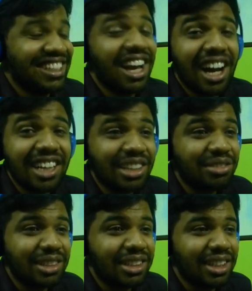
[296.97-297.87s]
Yeah,
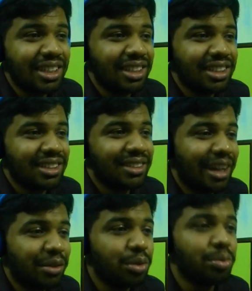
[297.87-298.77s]
definitely.
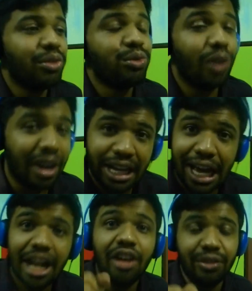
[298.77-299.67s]
That's going to be one
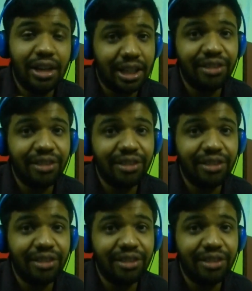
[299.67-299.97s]
hell of a lucky